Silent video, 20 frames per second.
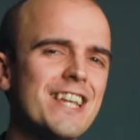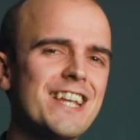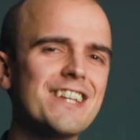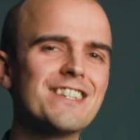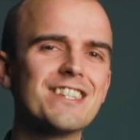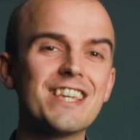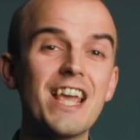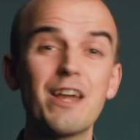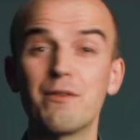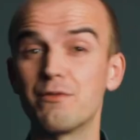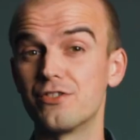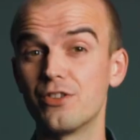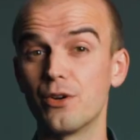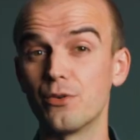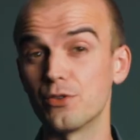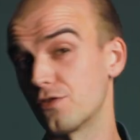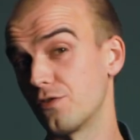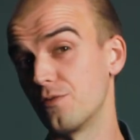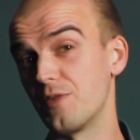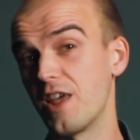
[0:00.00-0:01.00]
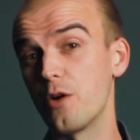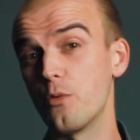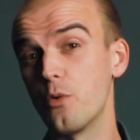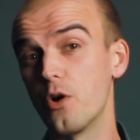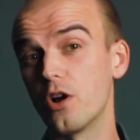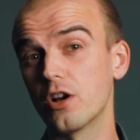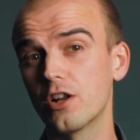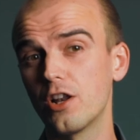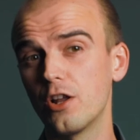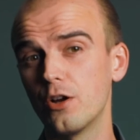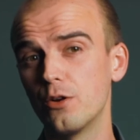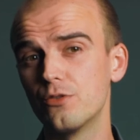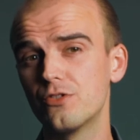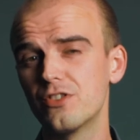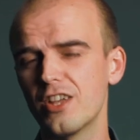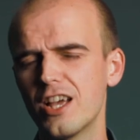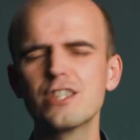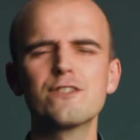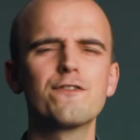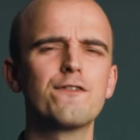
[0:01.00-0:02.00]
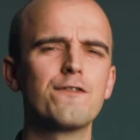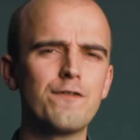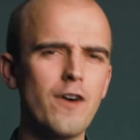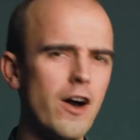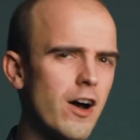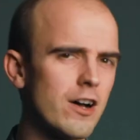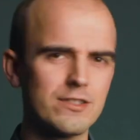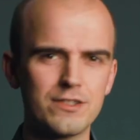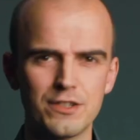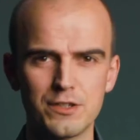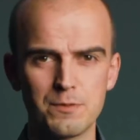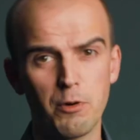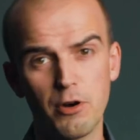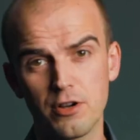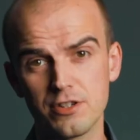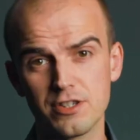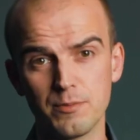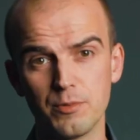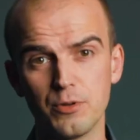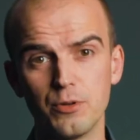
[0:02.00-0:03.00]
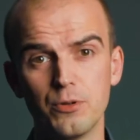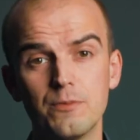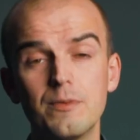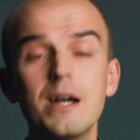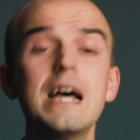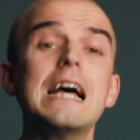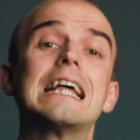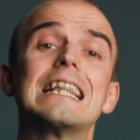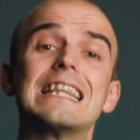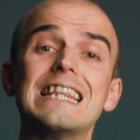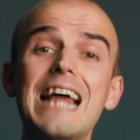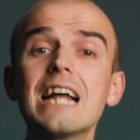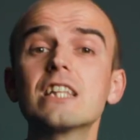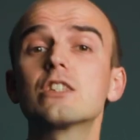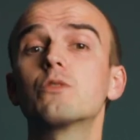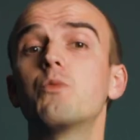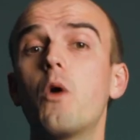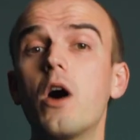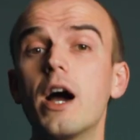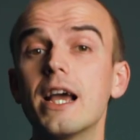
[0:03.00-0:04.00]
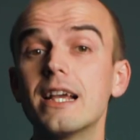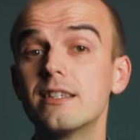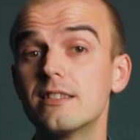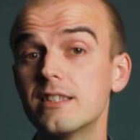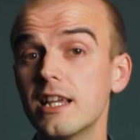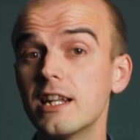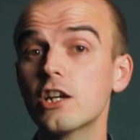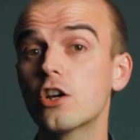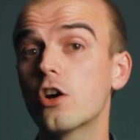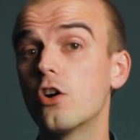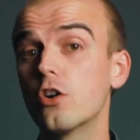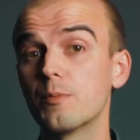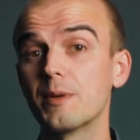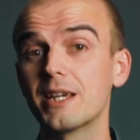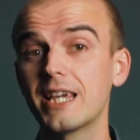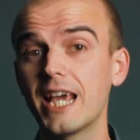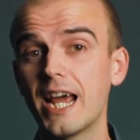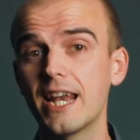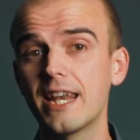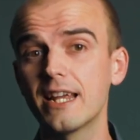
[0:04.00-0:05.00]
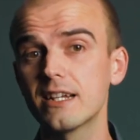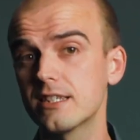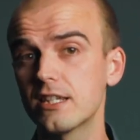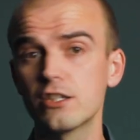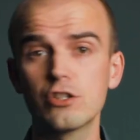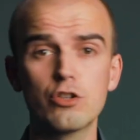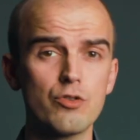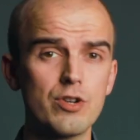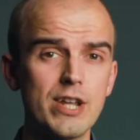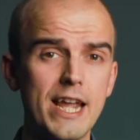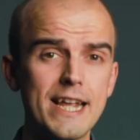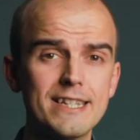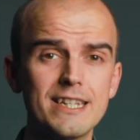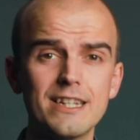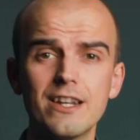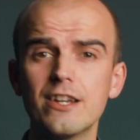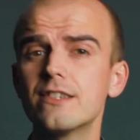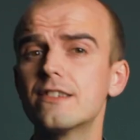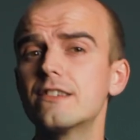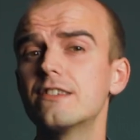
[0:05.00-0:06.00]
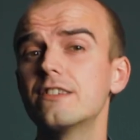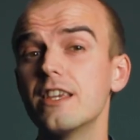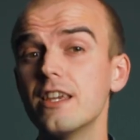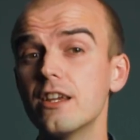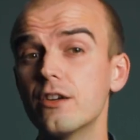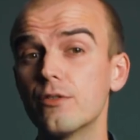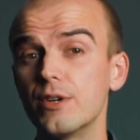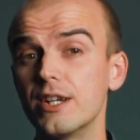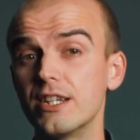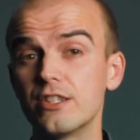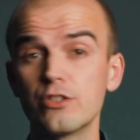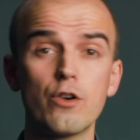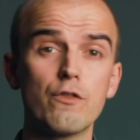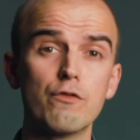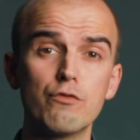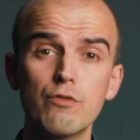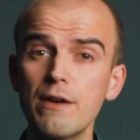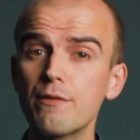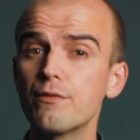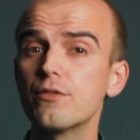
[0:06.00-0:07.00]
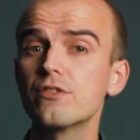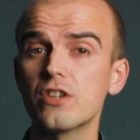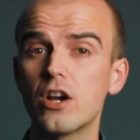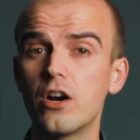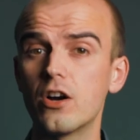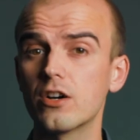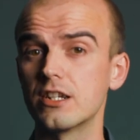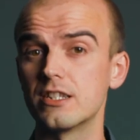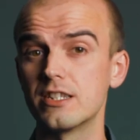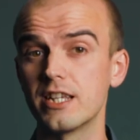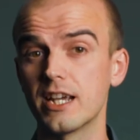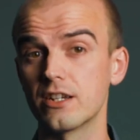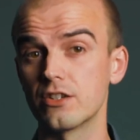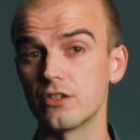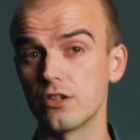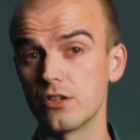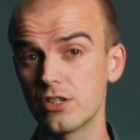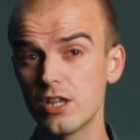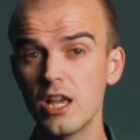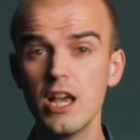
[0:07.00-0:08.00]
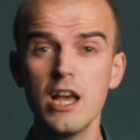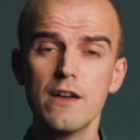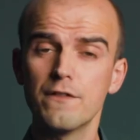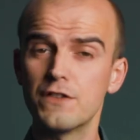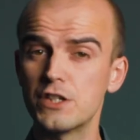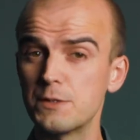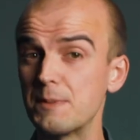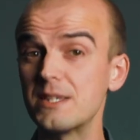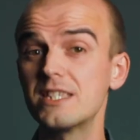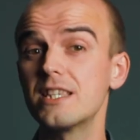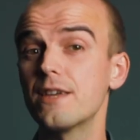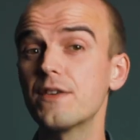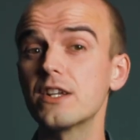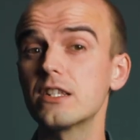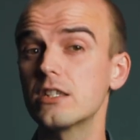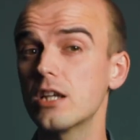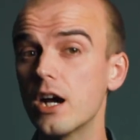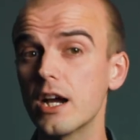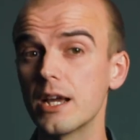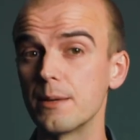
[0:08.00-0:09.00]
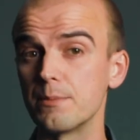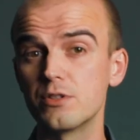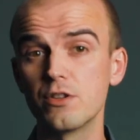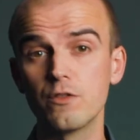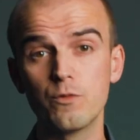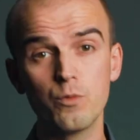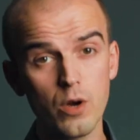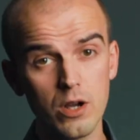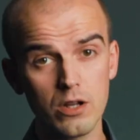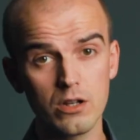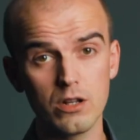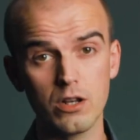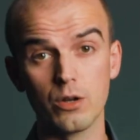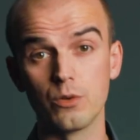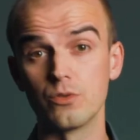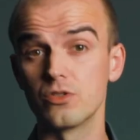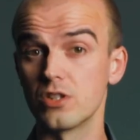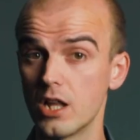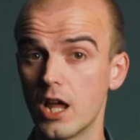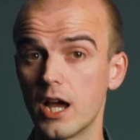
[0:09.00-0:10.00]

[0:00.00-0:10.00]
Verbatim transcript: need to get results from their workloads as fast as possible, that's why Silicon Mechanics has created a series of reference architectures for specific types of workloads